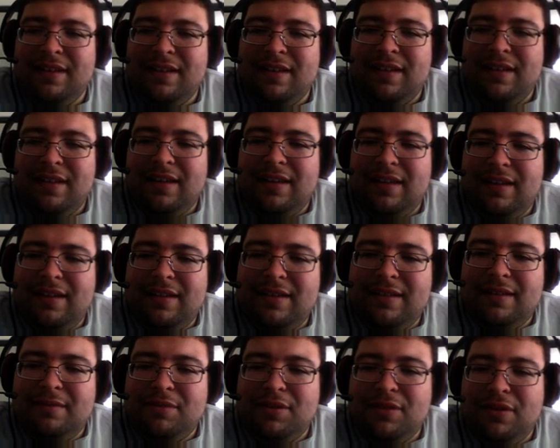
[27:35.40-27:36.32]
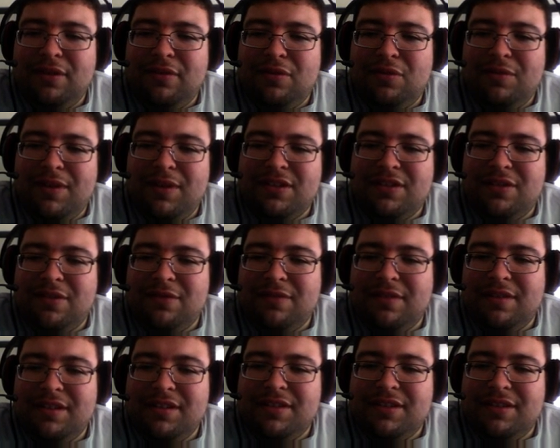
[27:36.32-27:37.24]
And I'm going to go with Western
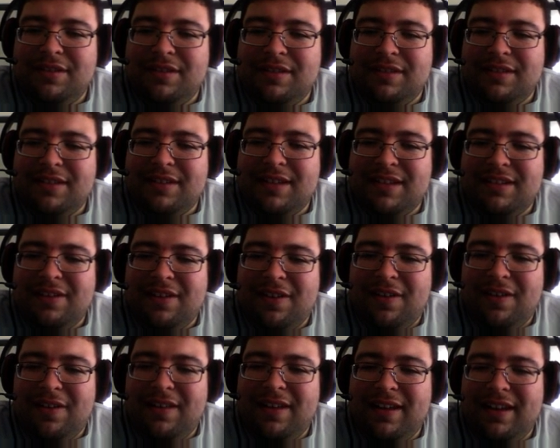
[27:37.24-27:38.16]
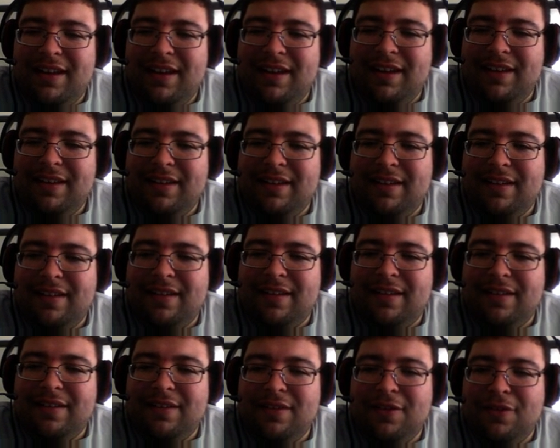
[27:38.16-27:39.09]
religion because that's all
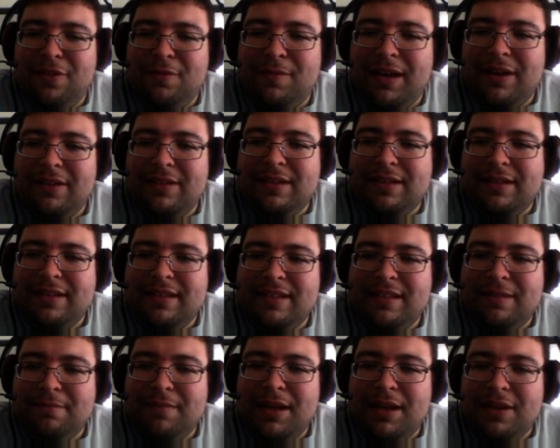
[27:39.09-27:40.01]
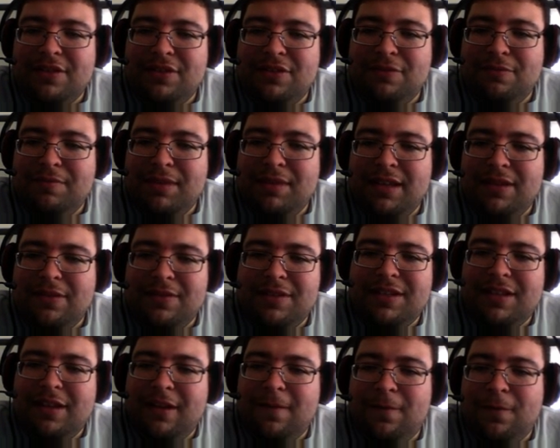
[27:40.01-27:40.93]
I know about. Is it better to be
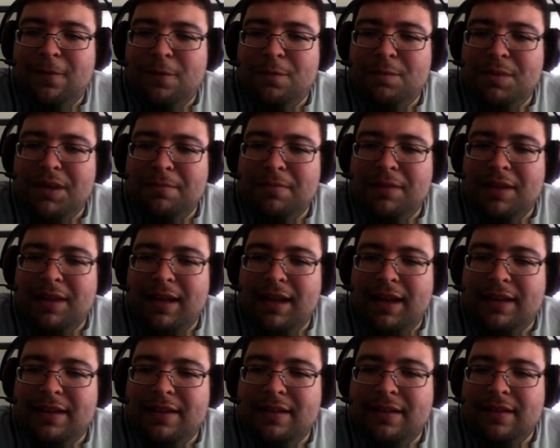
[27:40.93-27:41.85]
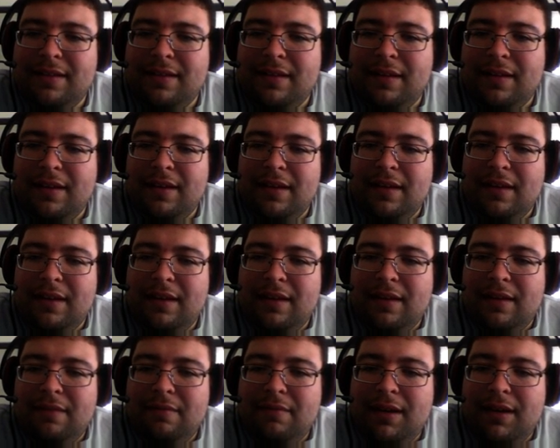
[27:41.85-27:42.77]
yourself or be polite?
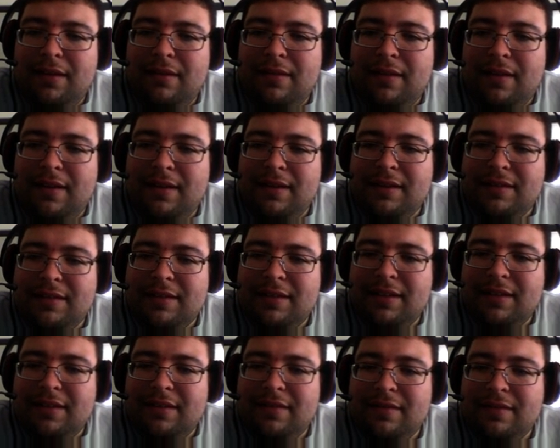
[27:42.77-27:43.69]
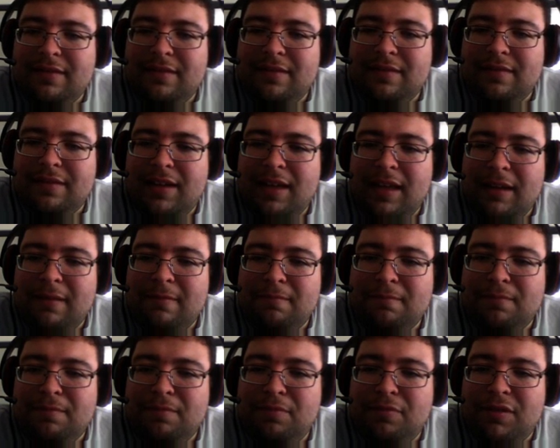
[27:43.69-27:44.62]
Well, honestly, I
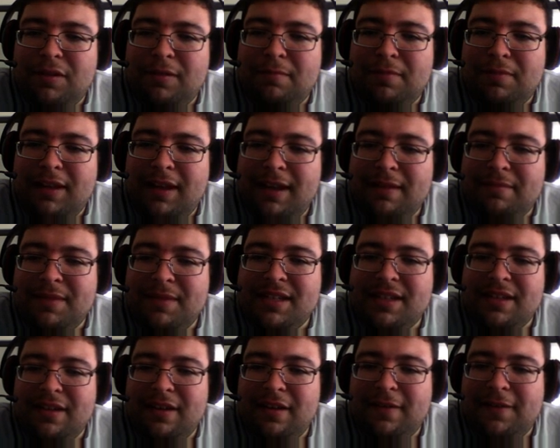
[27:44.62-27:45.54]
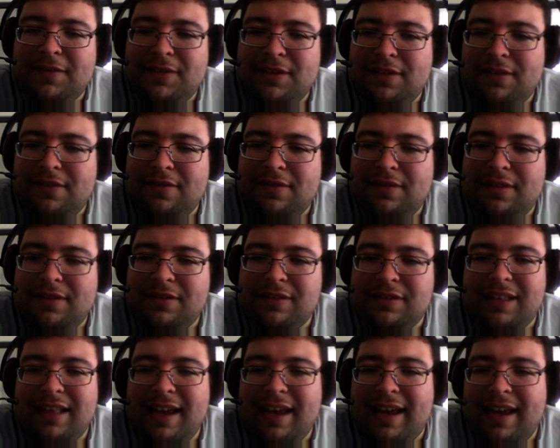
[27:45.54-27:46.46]
am pretty polite myself, so there's
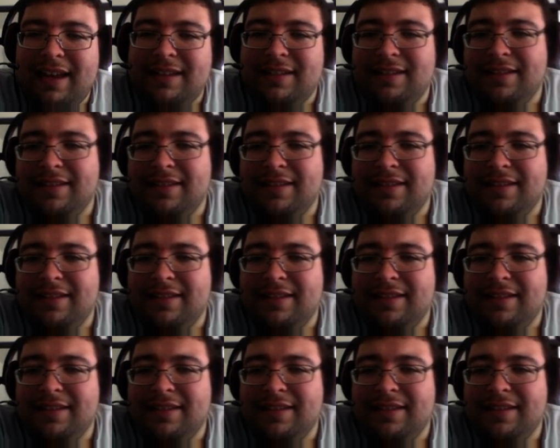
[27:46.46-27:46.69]
that.